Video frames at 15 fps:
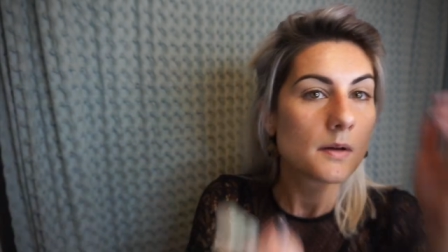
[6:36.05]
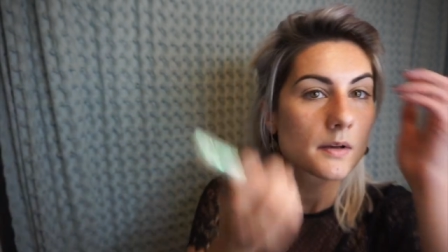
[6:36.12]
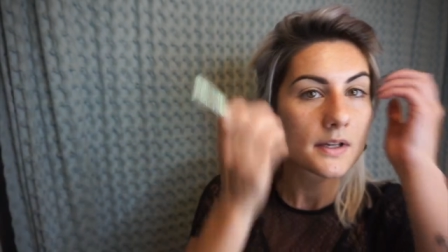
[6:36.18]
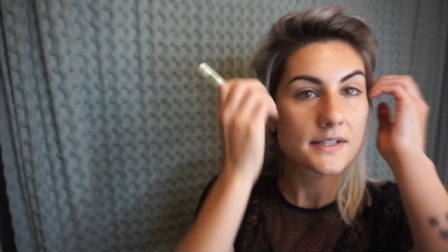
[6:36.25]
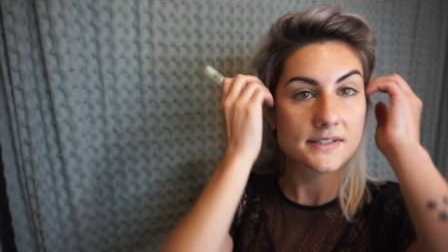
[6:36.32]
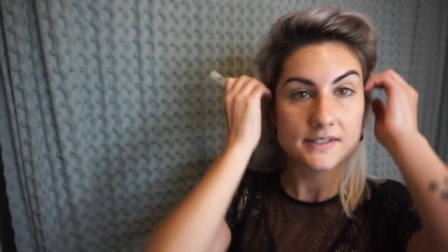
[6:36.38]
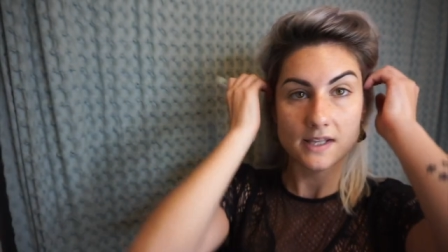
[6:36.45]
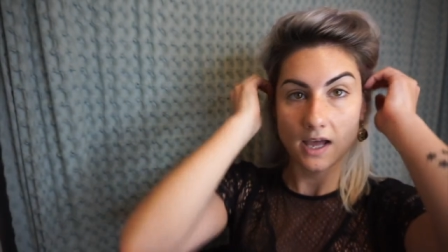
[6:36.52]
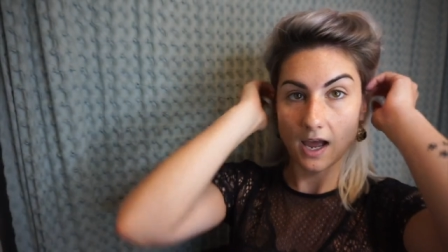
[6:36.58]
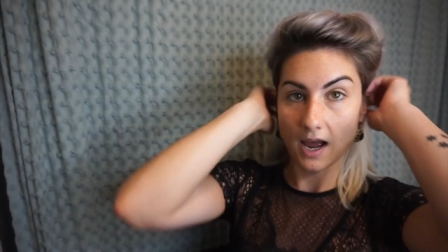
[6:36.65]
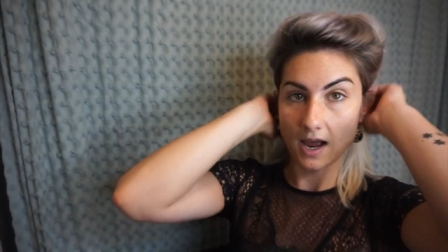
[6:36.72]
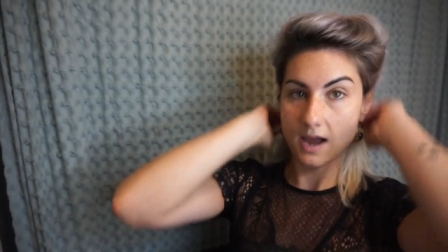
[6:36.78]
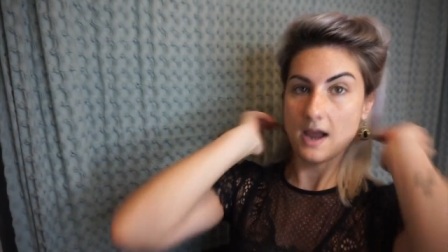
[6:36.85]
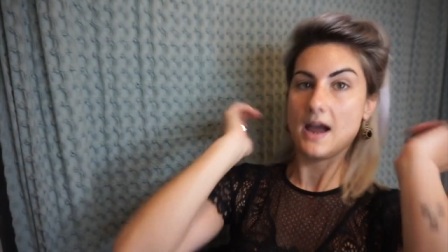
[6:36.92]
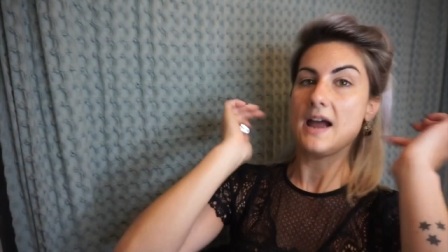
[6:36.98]
because
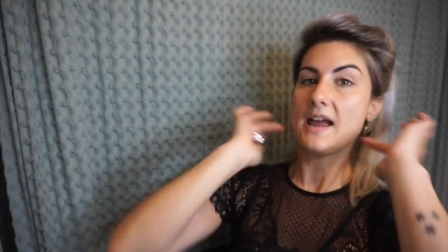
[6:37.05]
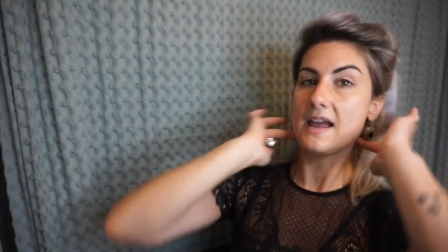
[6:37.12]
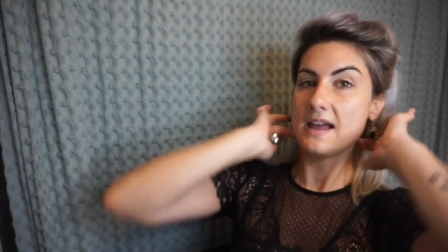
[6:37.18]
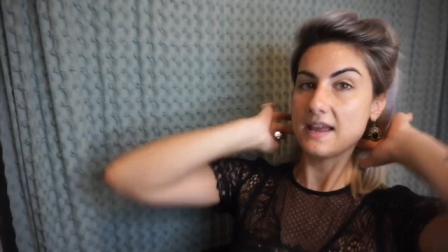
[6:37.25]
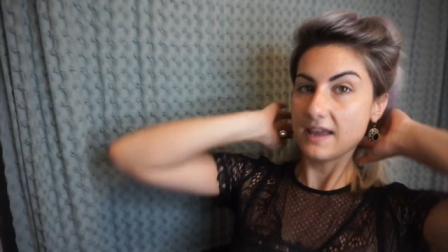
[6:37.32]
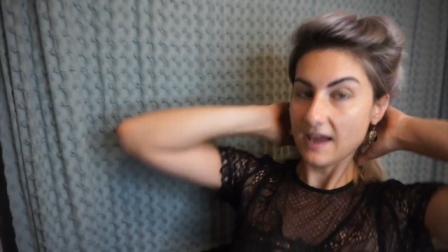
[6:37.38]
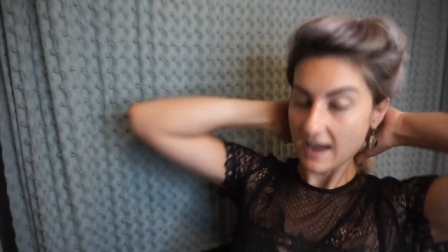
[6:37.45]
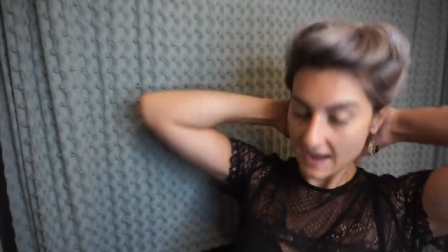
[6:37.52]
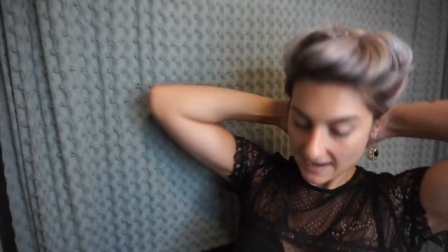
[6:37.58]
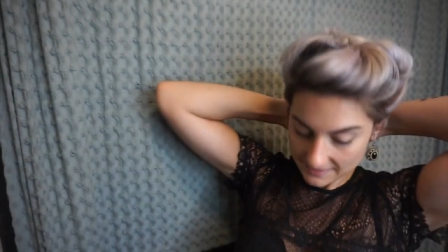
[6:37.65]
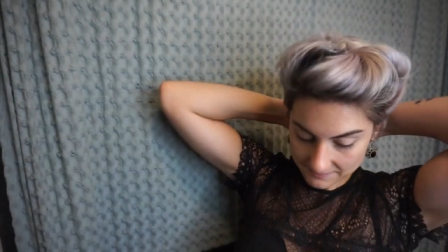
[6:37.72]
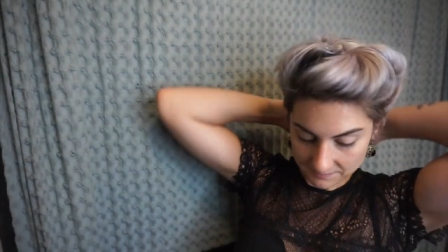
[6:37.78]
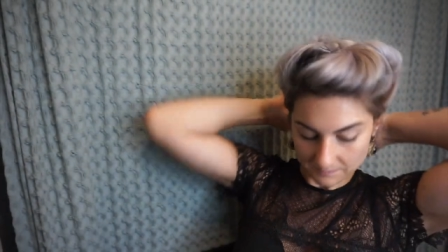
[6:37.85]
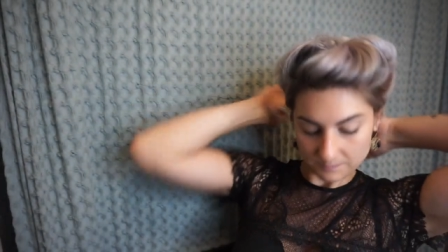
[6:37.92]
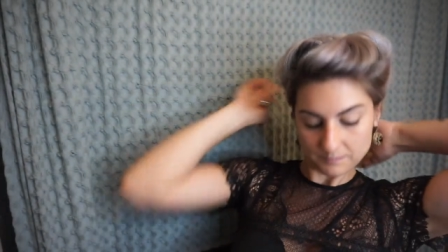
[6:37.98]
I
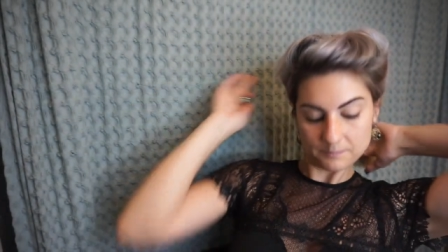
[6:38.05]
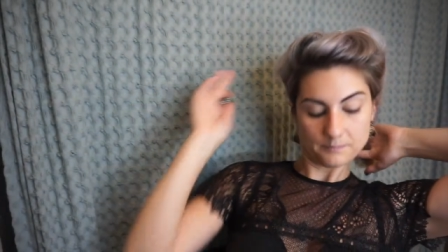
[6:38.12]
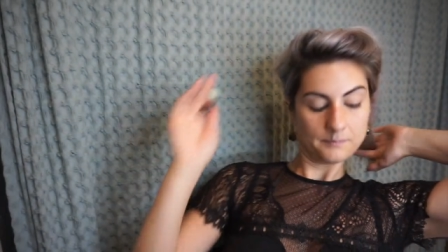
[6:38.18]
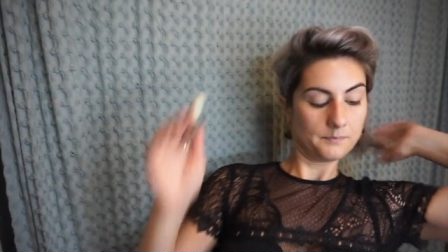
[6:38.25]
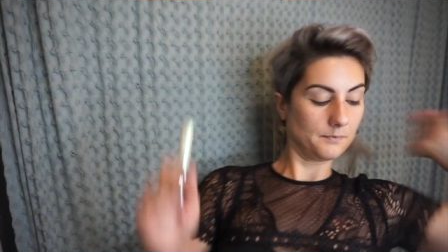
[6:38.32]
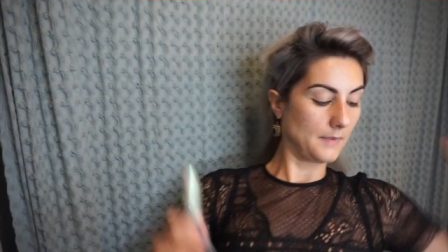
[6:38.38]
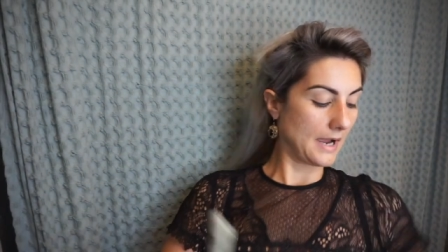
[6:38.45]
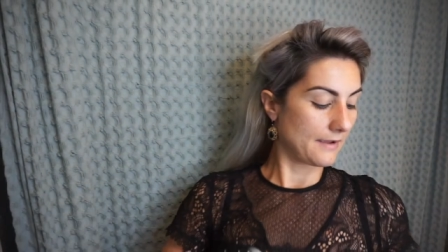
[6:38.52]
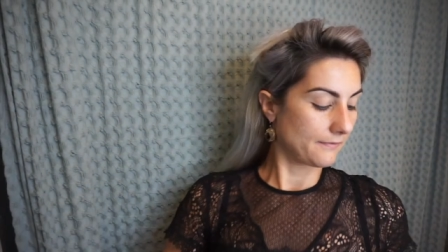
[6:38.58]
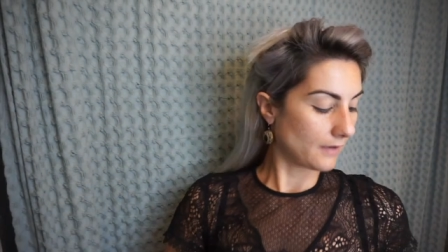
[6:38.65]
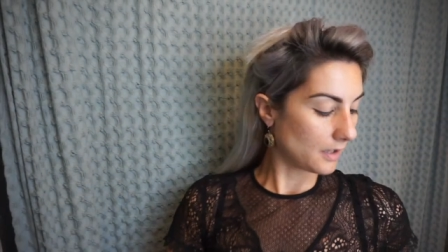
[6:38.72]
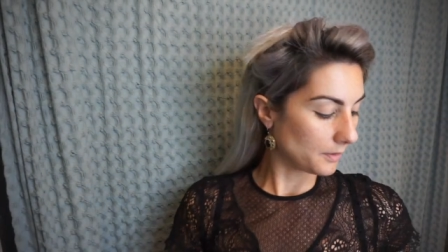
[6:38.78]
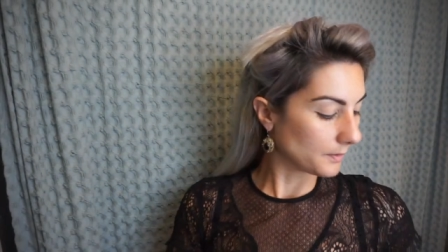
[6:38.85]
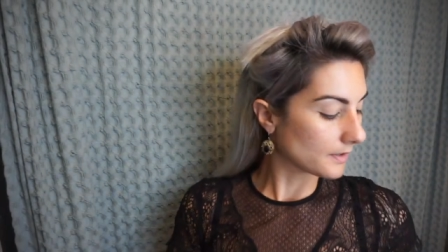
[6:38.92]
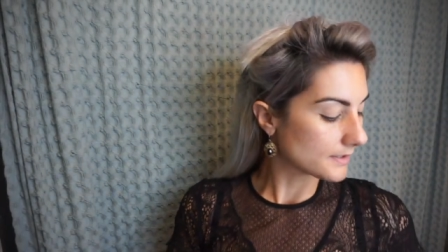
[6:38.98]
had my
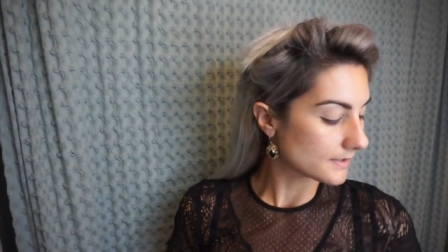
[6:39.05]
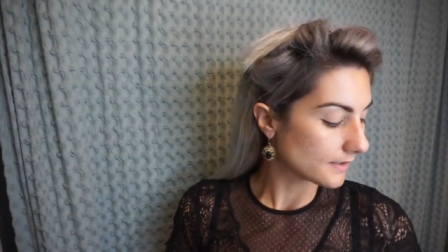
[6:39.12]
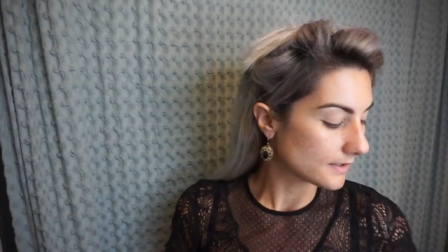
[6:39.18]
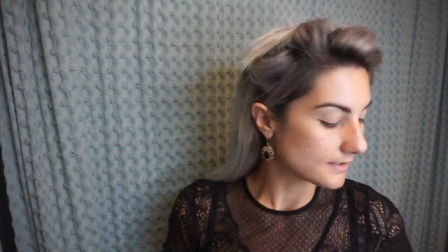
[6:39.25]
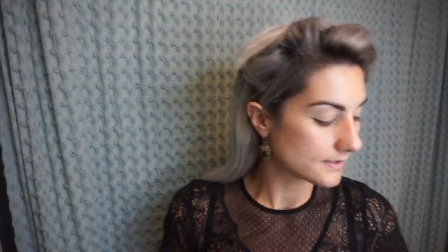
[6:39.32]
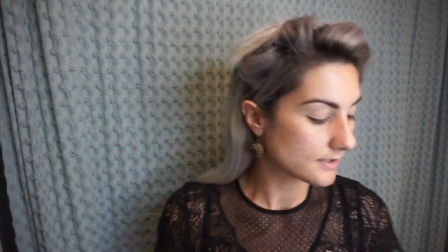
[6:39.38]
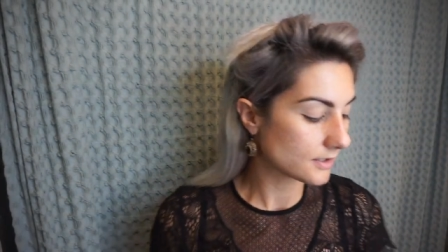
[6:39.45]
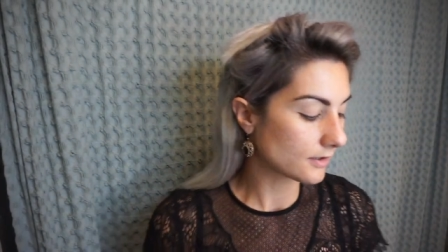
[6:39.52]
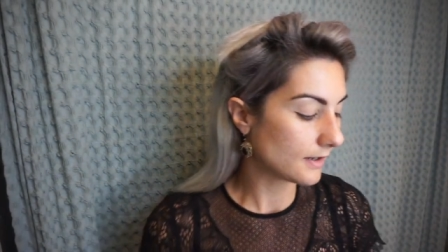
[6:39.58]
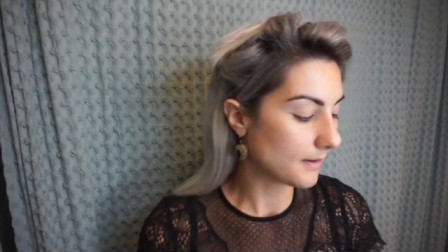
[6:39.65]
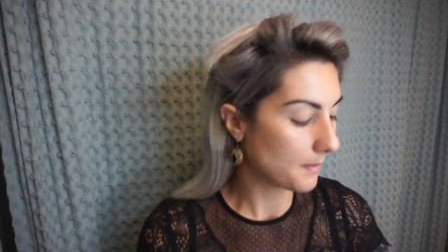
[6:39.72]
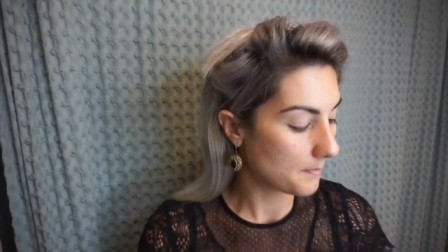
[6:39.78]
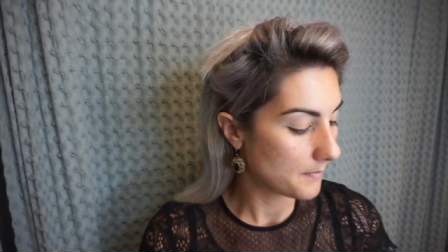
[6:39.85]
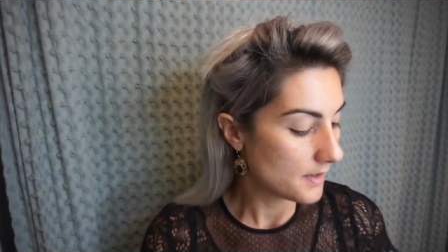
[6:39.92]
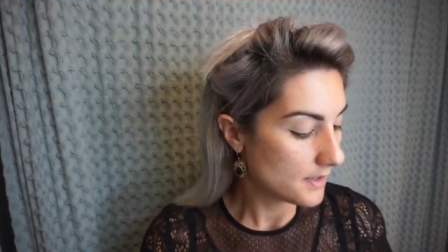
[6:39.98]
followers on
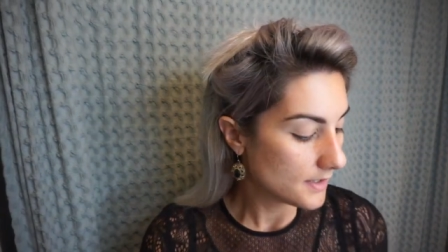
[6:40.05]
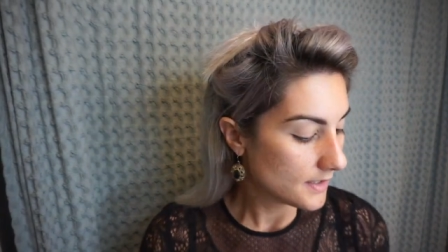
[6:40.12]
Instagram,